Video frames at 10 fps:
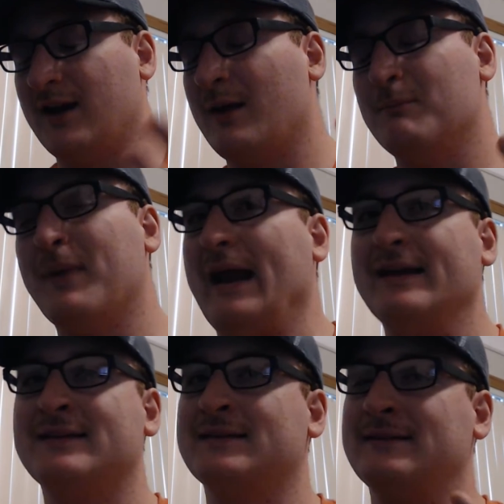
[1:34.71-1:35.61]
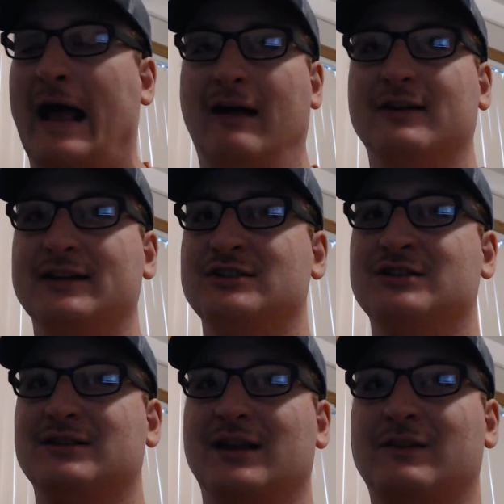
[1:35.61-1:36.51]
a base
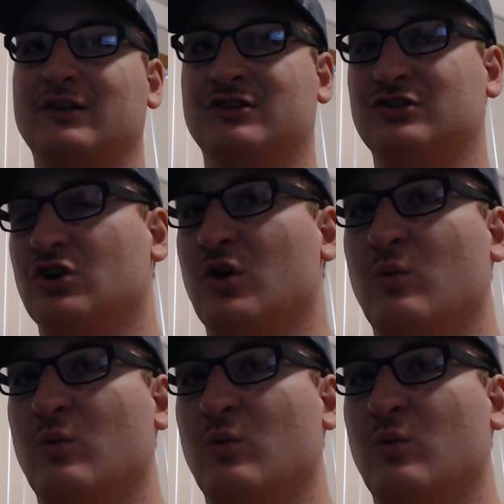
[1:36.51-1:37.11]
knowledge that the Star